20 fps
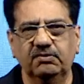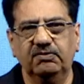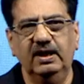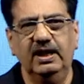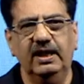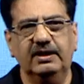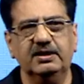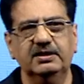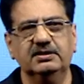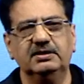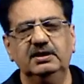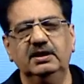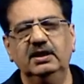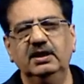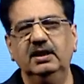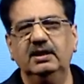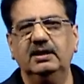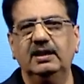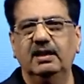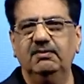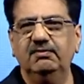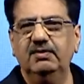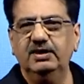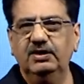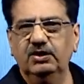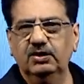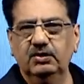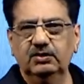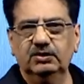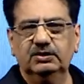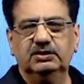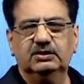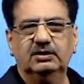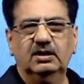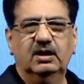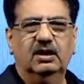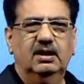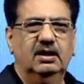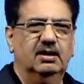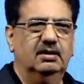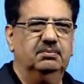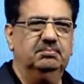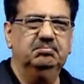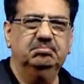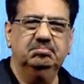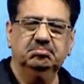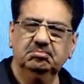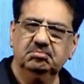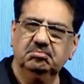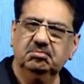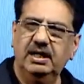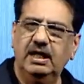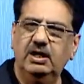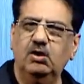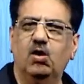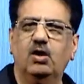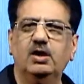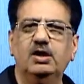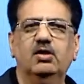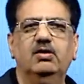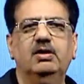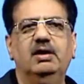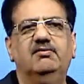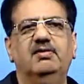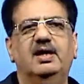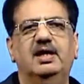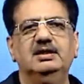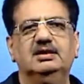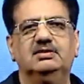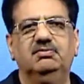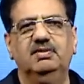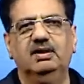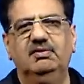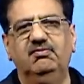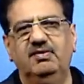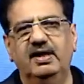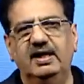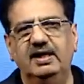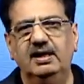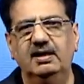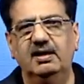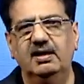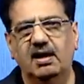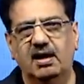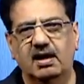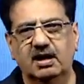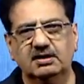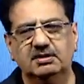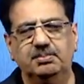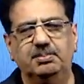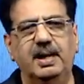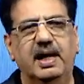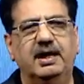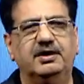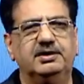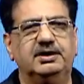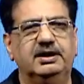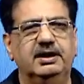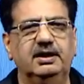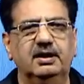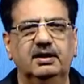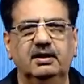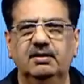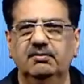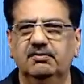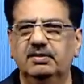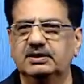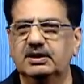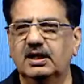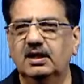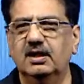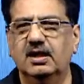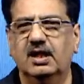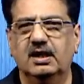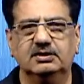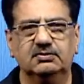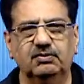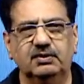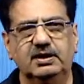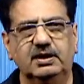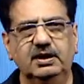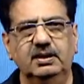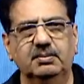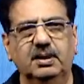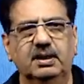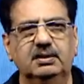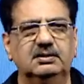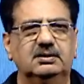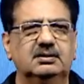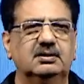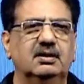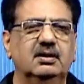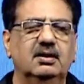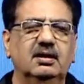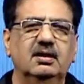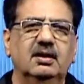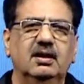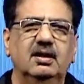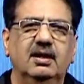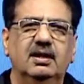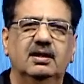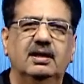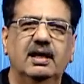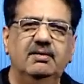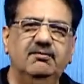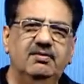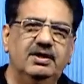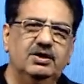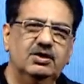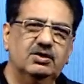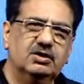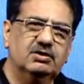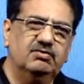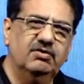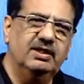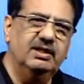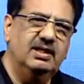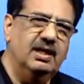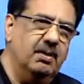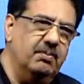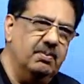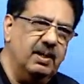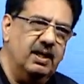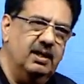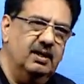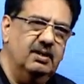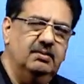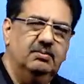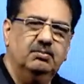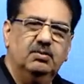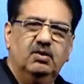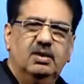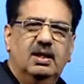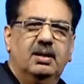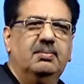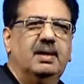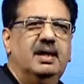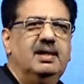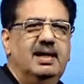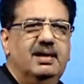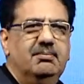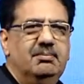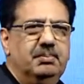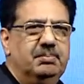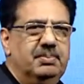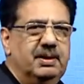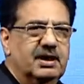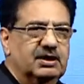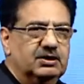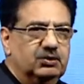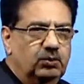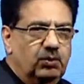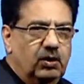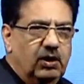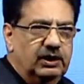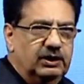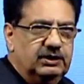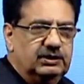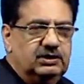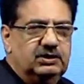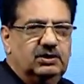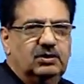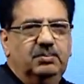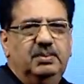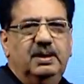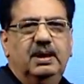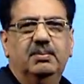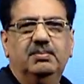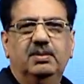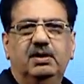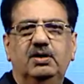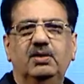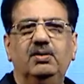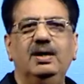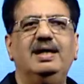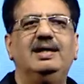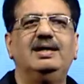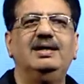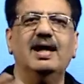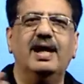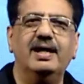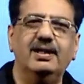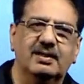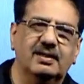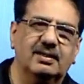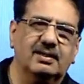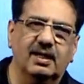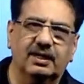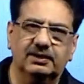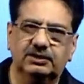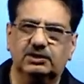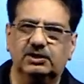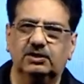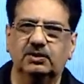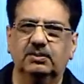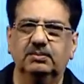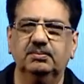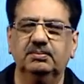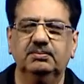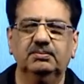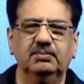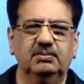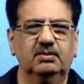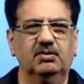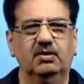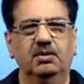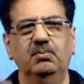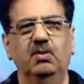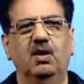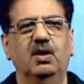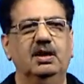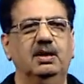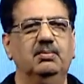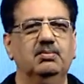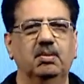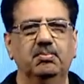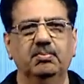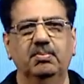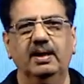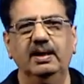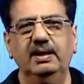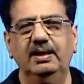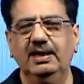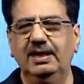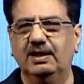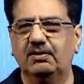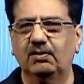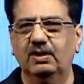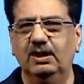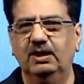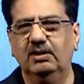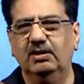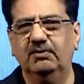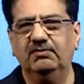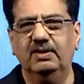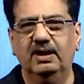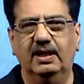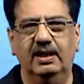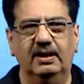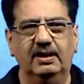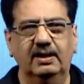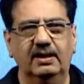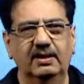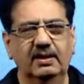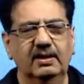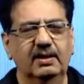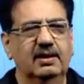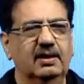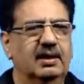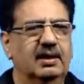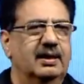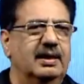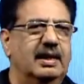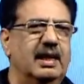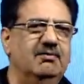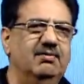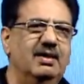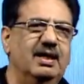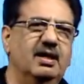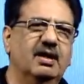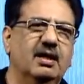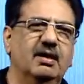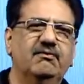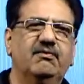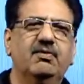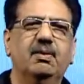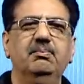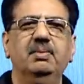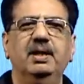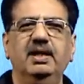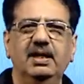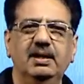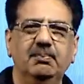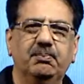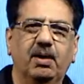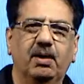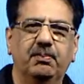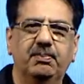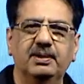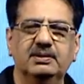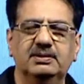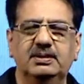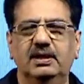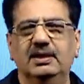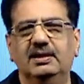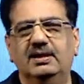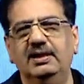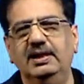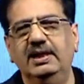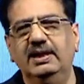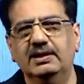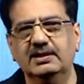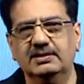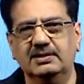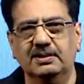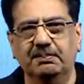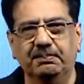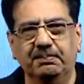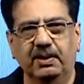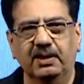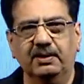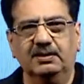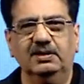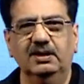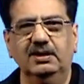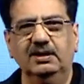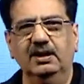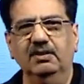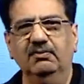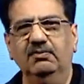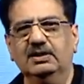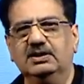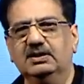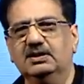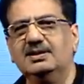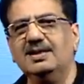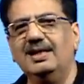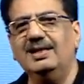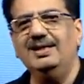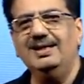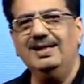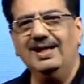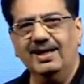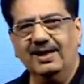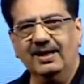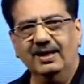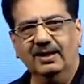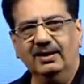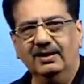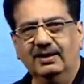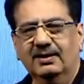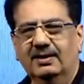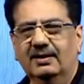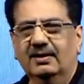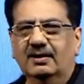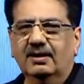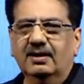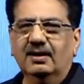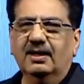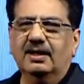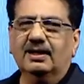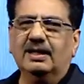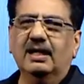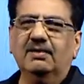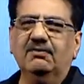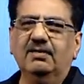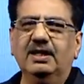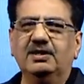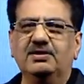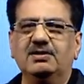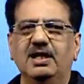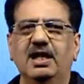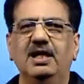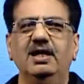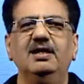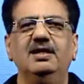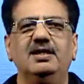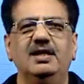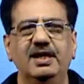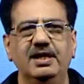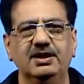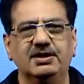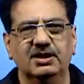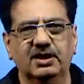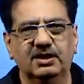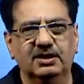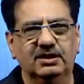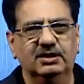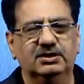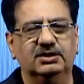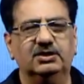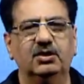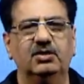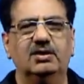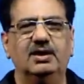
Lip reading: of electricity, can we use an audio device with very large battery which can last for 3 months? Can we use Vidya Balan, Munna Bhai MBBS voice to be able to ignite a classroom? Good Morning Mumbai equivalent of that. Can we learn from Mary Poppins and create a Sampark Didi which is endearing? Can we train teachers to